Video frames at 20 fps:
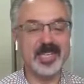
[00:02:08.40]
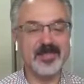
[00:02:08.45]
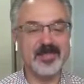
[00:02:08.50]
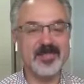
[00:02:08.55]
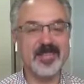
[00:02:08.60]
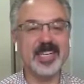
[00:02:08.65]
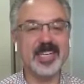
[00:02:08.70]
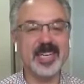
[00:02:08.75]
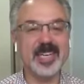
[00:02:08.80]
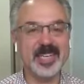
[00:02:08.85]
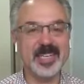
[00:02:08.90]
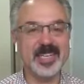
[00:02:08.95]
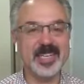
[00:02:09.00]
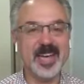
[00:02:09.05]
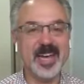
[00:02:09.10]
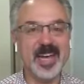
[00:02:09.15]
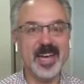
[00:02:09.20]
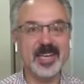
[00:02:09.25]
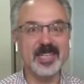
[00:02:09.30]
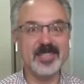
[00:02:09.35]
living
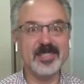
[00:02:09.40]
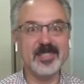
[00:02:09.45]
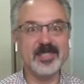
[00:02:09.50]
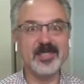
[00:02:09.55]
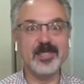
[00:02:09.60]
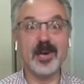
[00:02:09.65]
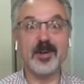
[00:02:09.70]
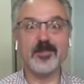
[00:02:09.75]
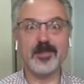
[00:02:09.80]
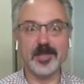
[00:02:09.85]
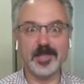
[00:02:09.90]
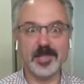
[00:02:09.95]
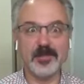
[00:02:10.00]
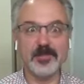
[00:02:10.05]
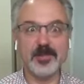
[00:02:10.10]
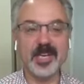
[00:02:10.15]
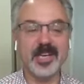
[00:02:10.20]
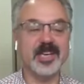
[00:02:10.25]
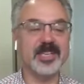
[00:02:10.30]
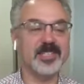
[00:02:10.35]
in a software
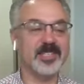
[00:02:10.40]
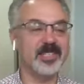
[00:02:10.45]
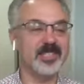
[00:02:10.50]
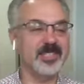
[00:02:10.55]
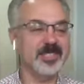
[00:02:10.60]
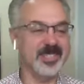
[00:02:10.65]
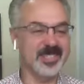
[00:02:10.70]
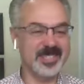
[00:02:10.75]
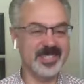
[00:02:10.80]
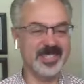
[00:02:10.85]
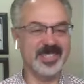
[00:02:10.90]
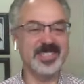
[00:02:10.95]
simulation